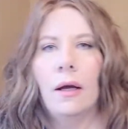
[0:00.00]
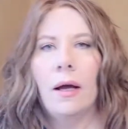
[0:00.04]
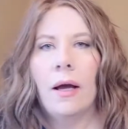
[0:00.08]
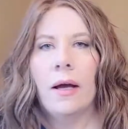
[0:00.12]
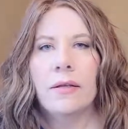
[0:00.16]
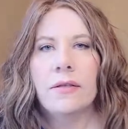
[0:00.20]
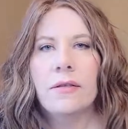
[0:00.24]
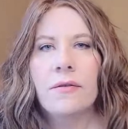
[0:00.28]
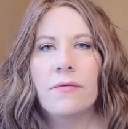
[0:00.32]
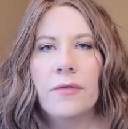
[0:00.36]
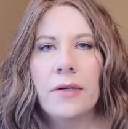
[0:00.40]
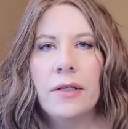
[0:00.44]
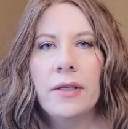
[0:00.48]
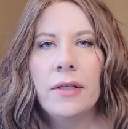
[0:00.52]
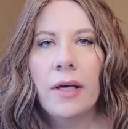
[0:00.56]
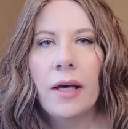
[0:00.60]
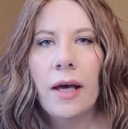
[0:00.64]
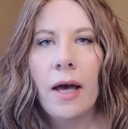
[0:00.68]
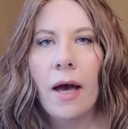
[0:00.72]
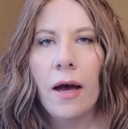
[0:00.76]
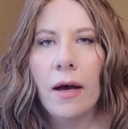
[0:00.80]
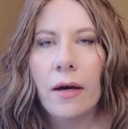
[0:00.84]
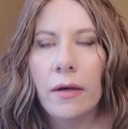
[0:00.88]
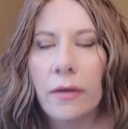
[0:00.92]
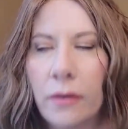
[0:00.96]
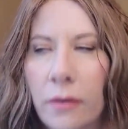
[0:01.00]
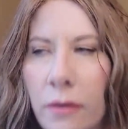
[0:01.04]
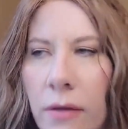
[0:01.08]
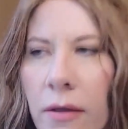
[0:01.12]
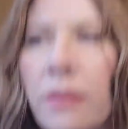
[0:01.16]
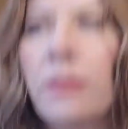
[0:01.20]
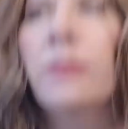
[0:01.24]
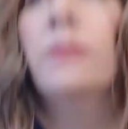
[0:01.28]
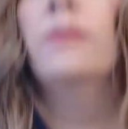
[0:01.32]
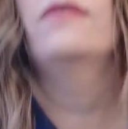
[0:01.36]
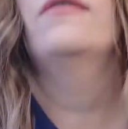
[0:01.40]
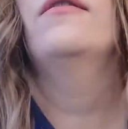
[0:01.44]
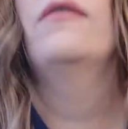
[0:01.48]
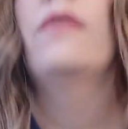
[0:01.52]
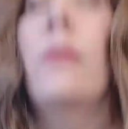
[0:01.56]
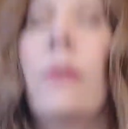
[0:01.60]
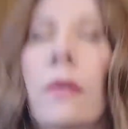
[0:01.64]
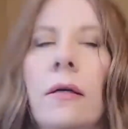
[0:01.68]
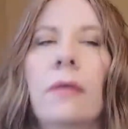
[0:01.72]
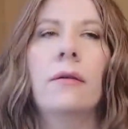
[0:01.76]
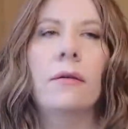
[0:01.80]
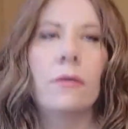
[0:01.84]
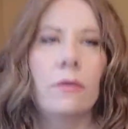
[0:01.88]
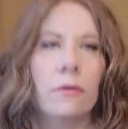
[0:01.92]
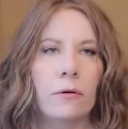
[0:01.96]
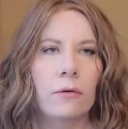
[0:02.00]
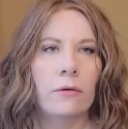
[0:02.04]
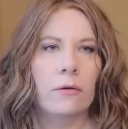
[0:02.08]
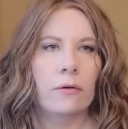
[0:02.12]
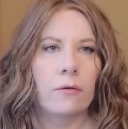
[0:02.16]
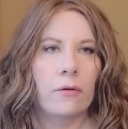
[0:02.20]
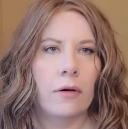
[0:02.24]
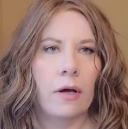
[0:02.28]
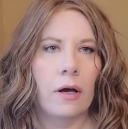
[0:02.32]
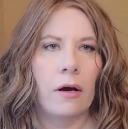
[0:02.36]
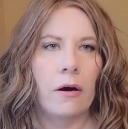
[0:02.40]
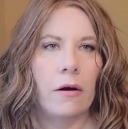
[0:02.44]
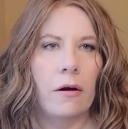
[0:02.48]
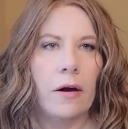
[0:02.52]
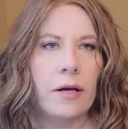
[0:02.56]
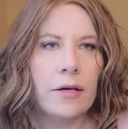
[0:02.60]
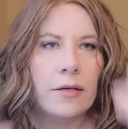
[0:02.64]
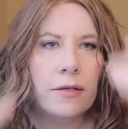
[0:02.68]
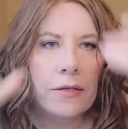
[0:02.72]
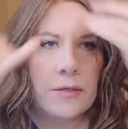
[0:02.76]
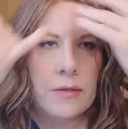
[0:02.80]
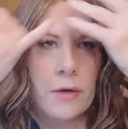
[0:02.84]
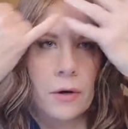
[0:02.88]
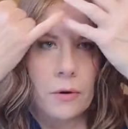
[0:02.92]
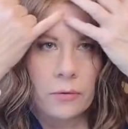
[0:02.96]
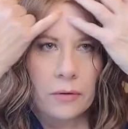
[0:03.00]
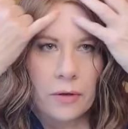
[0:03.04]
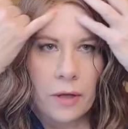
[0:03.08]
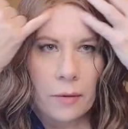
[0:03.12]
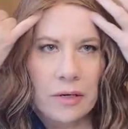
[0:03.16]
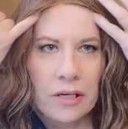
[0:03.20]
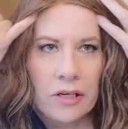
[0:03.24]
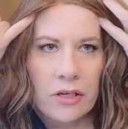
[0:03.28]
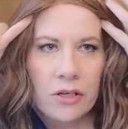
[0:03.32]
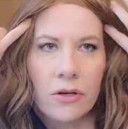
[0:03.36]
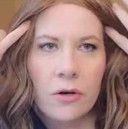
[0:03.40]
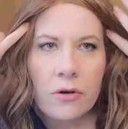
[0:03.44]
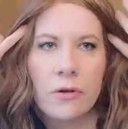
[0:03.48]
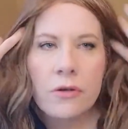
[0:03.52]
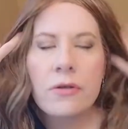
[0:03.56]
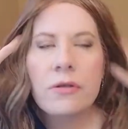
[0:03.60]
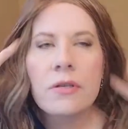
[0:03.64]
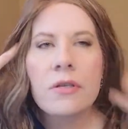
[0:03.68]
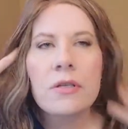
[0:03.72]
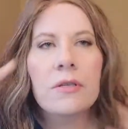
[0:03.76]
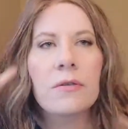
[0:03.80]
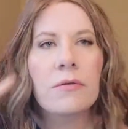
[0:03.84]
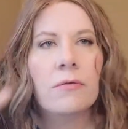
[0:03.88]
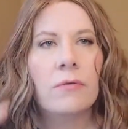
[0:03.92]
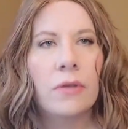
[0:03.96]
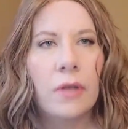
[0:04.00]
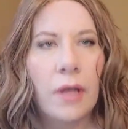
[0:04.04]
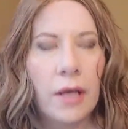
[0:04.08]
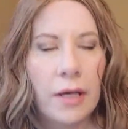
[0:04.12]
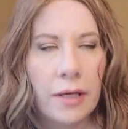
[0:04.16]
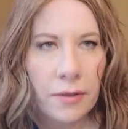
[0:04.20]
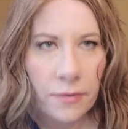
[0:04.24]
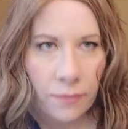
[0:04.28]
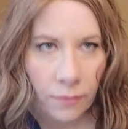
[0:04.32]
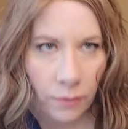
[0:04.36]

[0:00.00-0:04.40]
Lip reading: Had to feed the cat. All right, so let me show you this lace